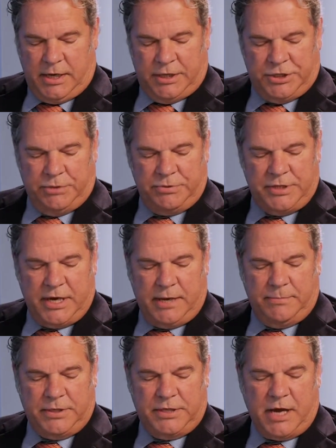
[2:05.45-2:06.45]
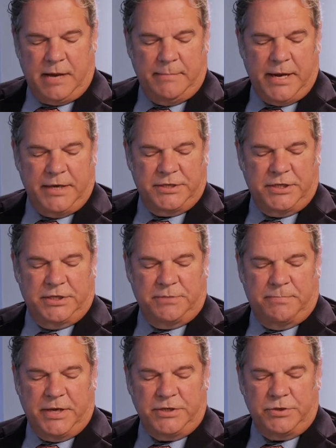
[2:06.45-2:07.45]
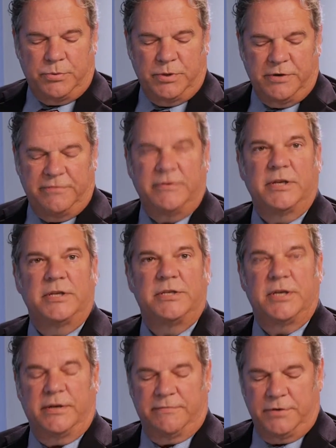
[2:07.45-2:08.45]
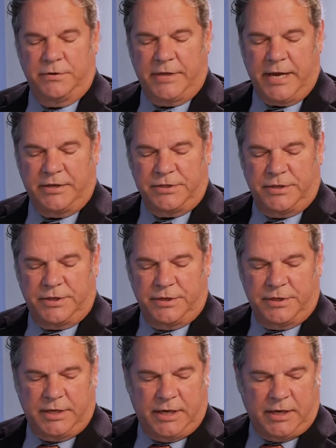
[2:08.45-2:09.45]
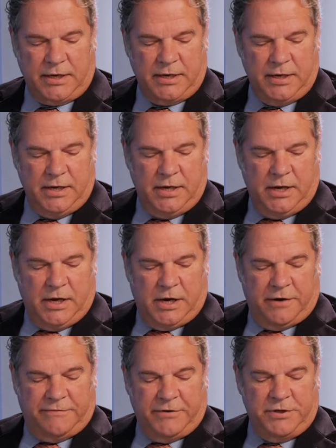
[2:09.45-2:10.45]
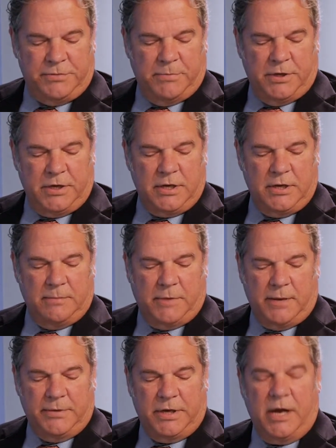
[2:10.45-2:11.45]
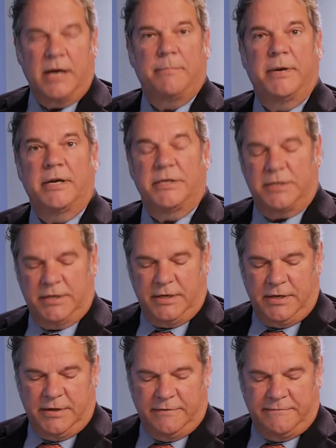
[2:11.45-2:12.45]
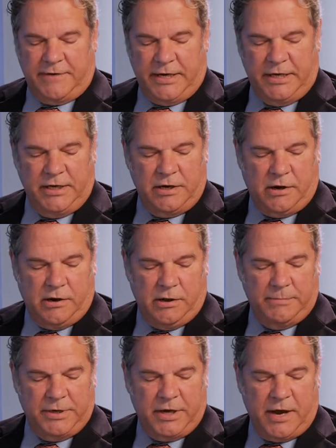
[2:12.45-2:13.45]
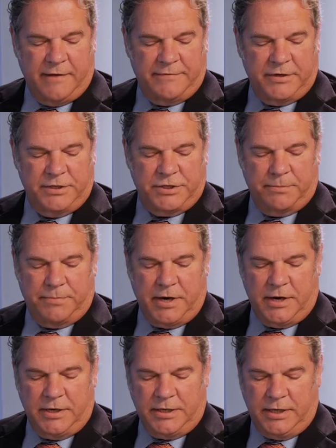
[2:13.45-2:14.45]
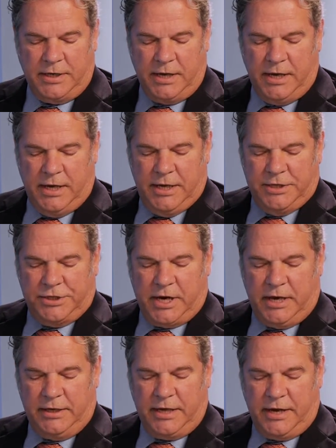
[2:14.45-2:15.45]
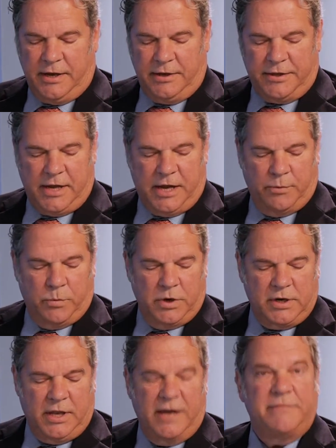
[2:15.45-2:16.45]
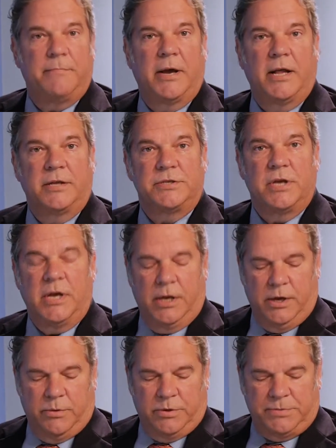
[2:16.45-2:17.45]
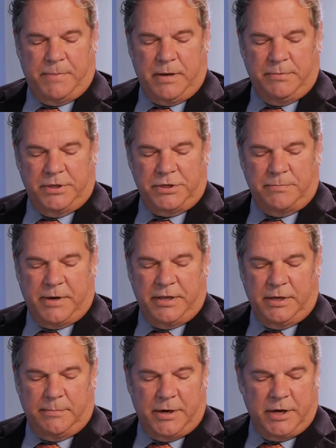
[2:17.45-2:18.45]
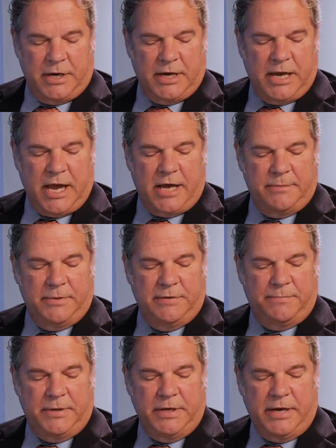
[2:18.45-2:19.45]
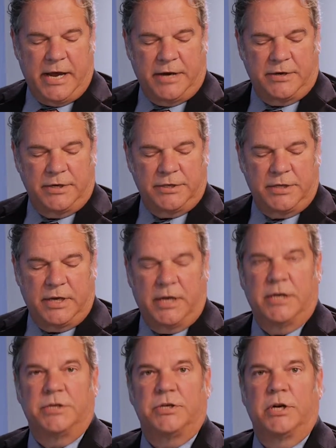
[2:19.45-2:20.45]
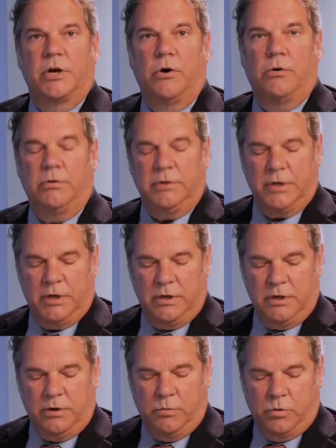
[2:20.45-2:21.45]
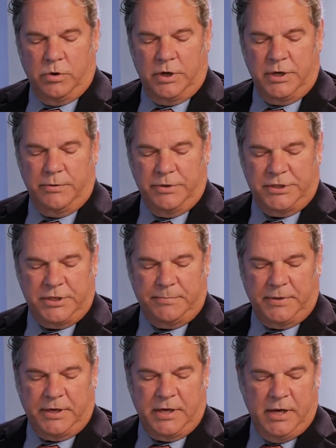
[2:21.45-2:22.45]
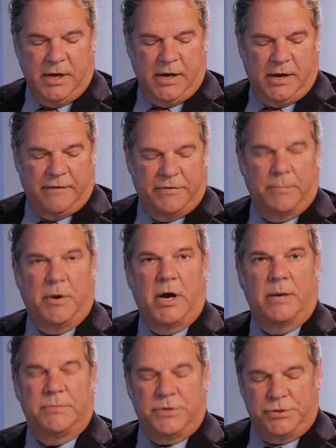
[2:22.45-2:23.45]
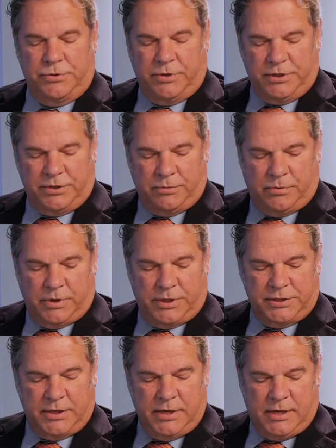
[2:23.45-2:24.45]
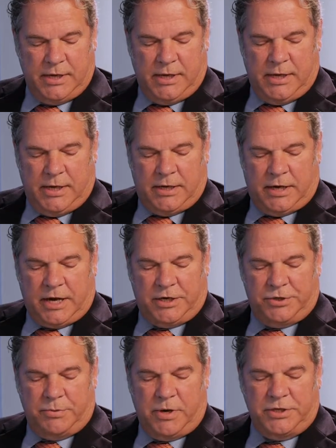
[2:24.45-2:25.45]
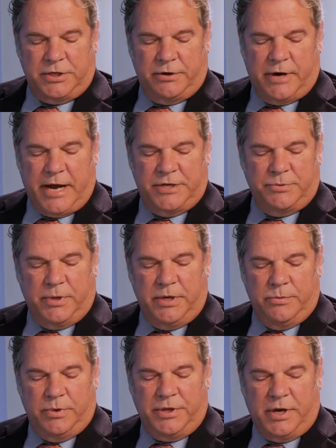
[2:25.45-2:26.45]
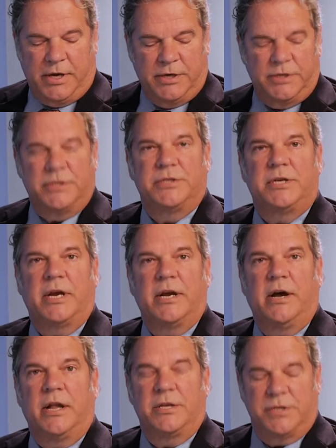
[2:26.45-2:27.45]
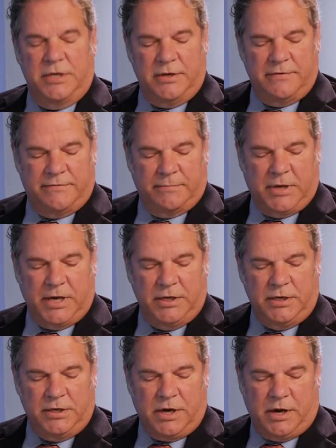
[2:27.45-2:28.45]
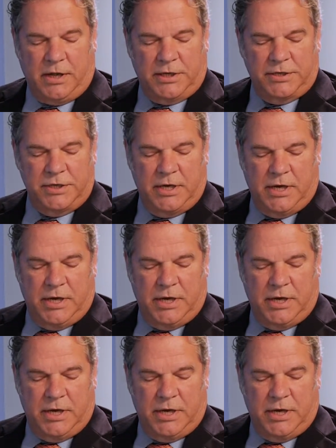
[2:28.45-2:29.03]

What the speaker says: She was named to Time Magazine's Best Twitter Feeds of 2013. Her first book, Mama Doc Medicine, Finding Calm and Confidence in Parenting, Child Health, and Work-Life Balance, was published by the American Academy of Pediatrics and is a Gold Award recipient of the Mom's Choice Awards. Dr. Swanson graduated with honors in psychology from Kenyon College.